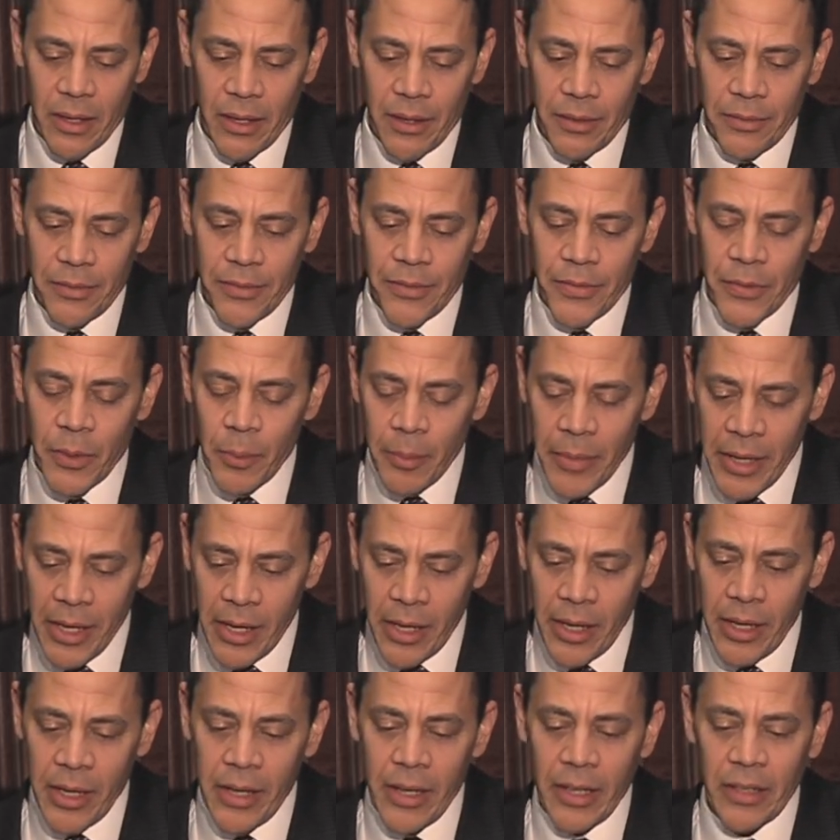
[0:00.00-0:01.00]
For
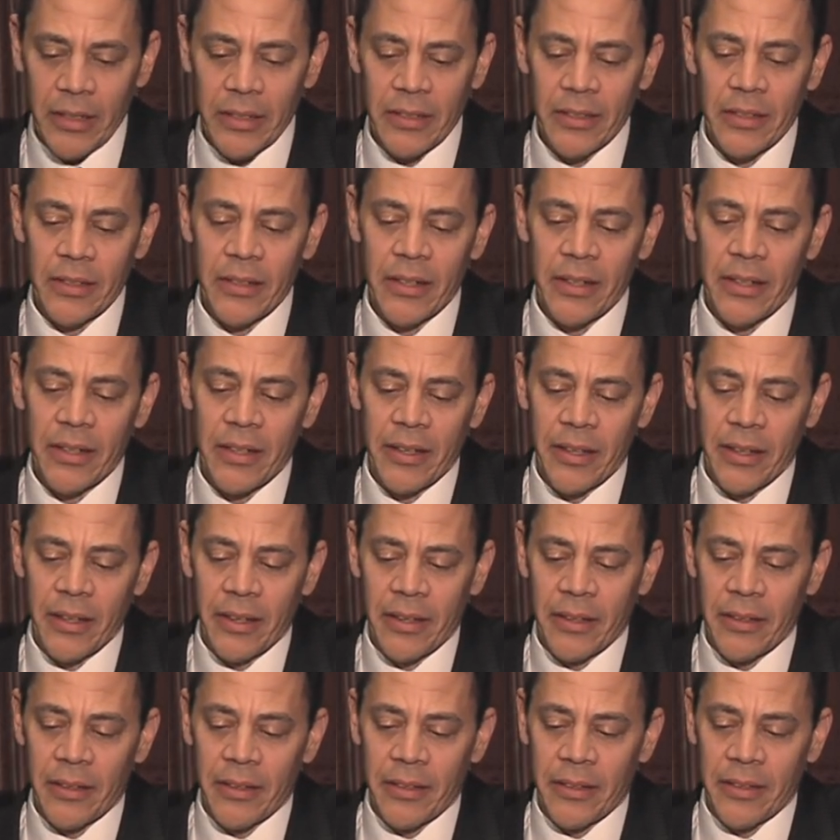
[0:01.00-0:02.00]
me,
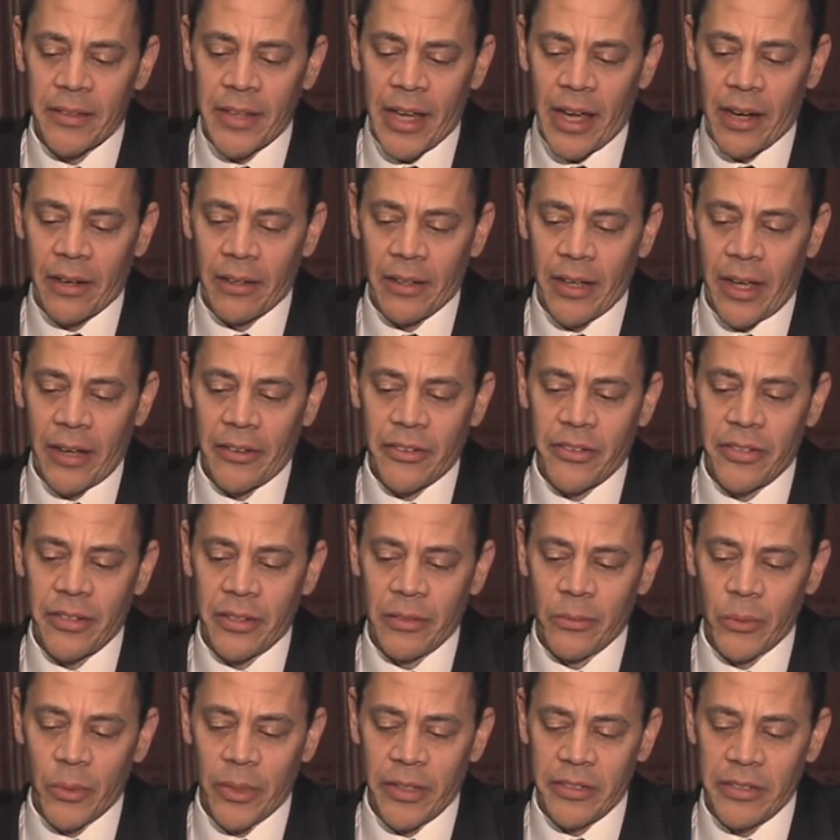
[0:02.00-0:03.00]
that
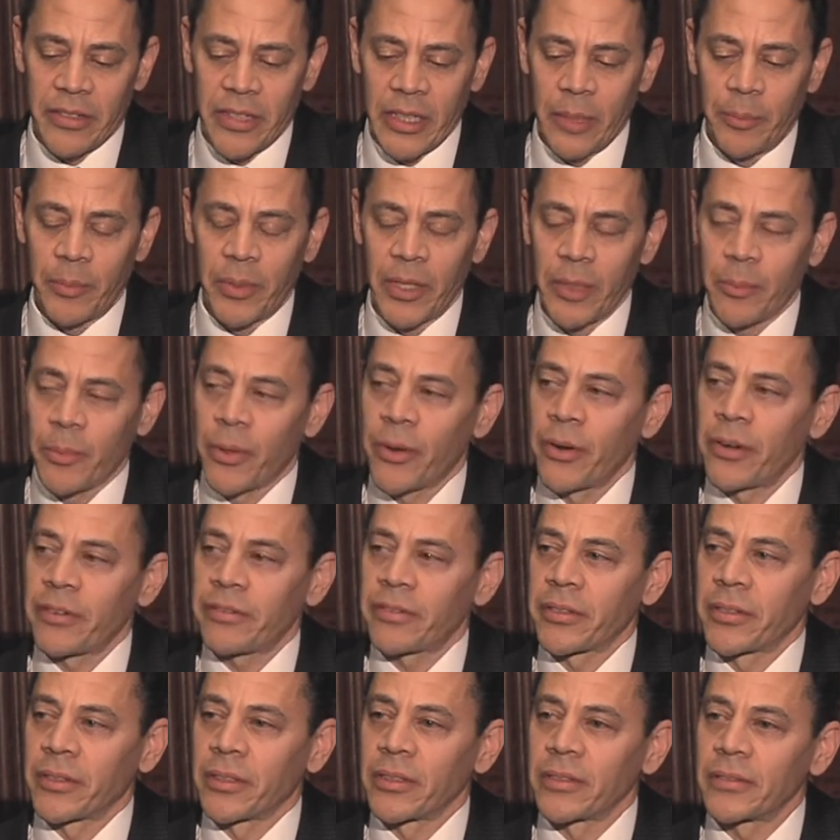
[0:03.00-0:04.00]
election was deeply
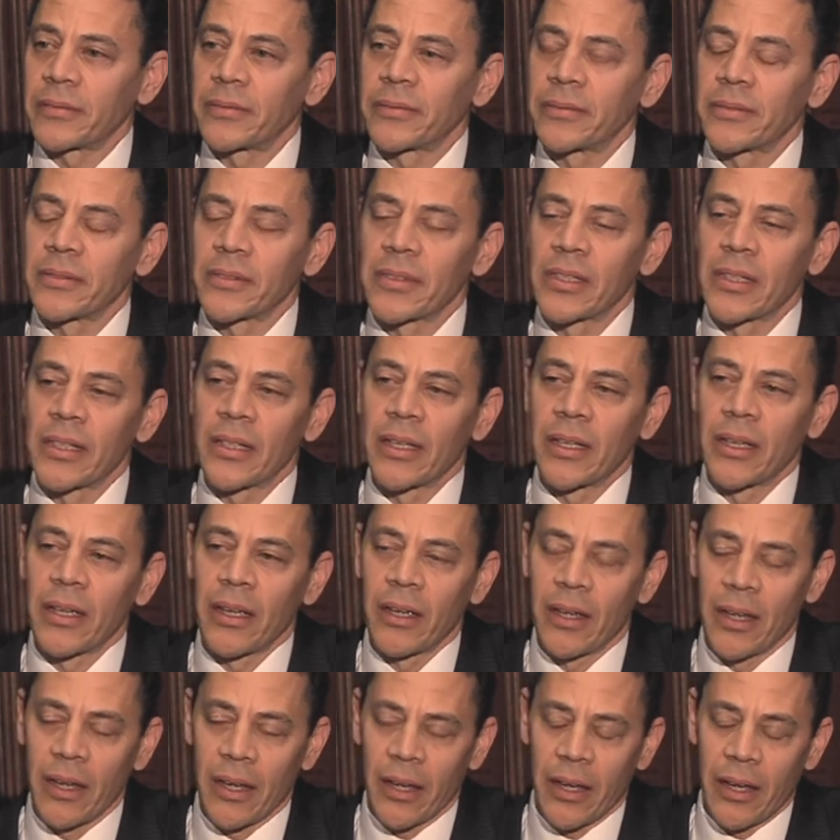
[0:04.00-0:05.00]
personal.
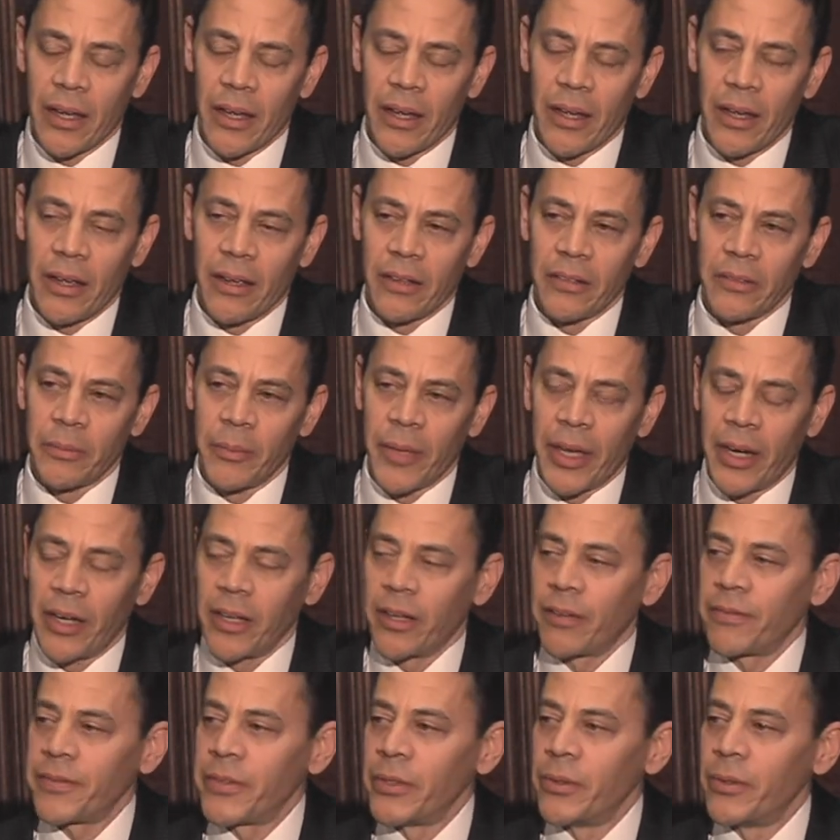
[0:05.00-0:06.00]
As
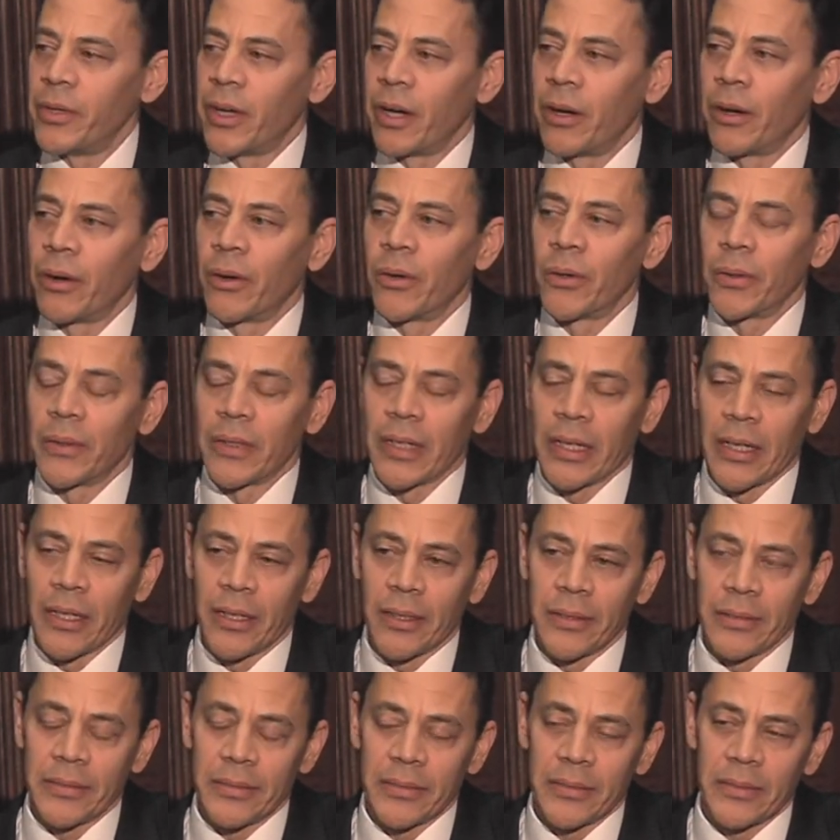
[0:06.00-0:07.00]
many of you
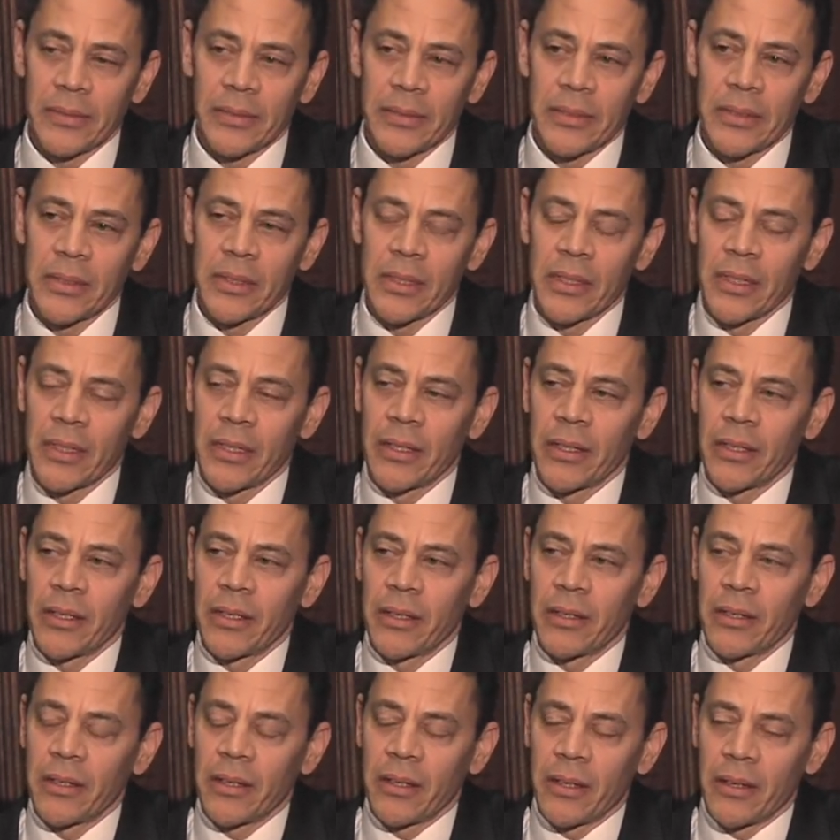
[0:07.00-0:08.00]
know,
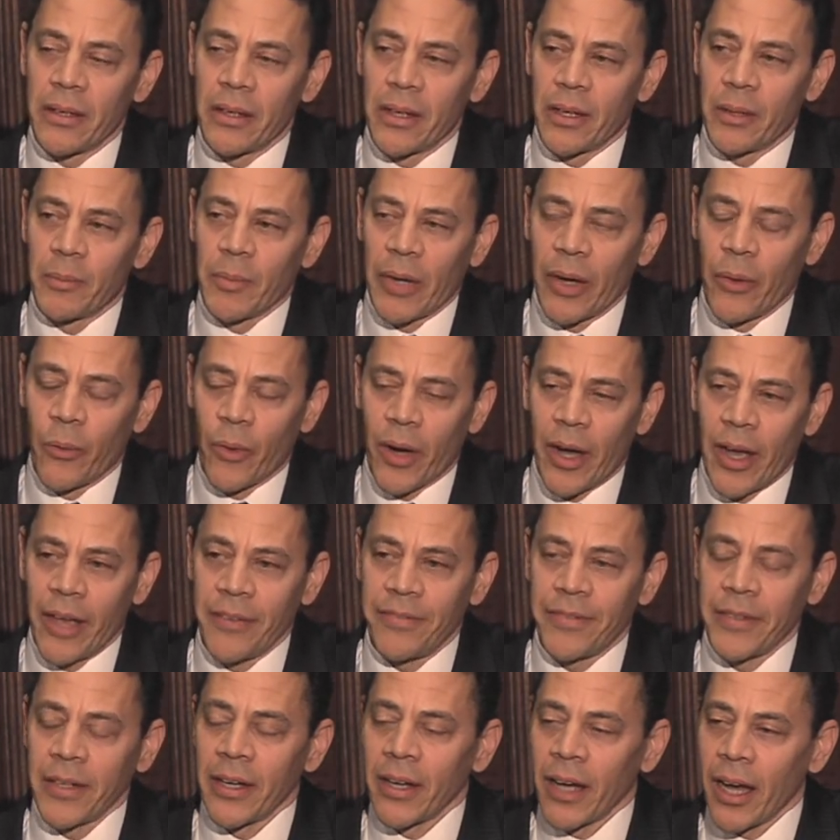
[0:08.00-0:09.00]
my
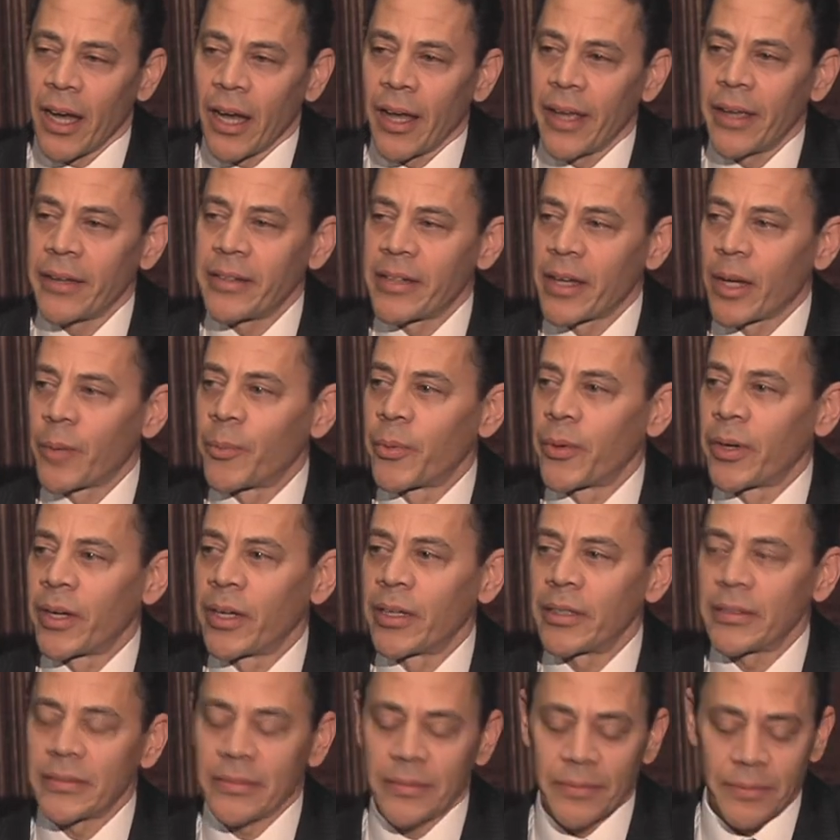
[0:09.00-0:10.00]
wife and I,
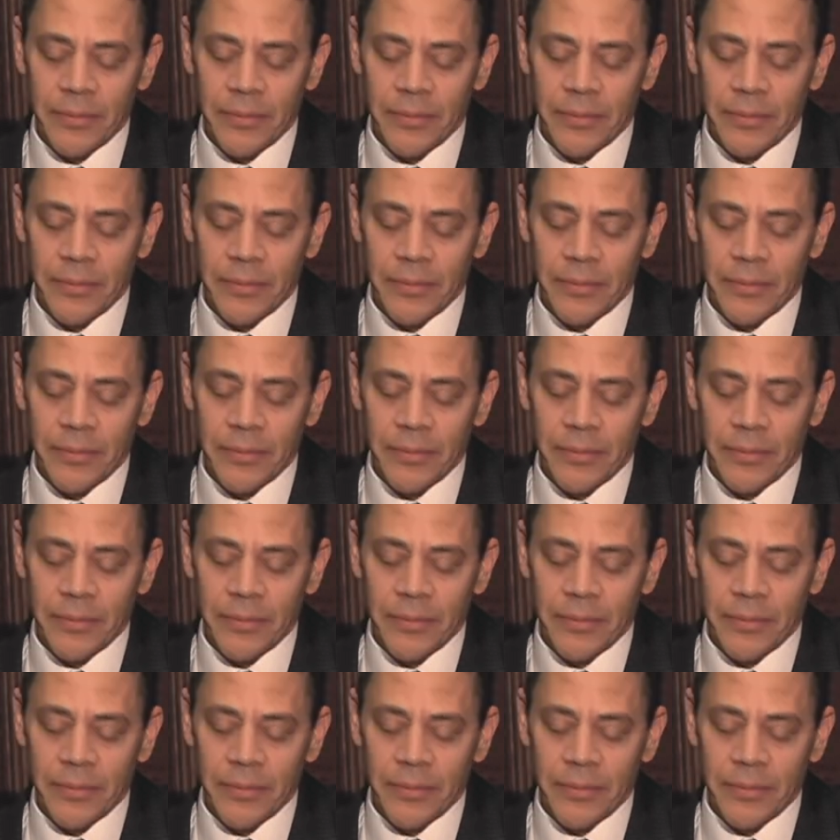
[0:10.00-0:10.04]
Deborah,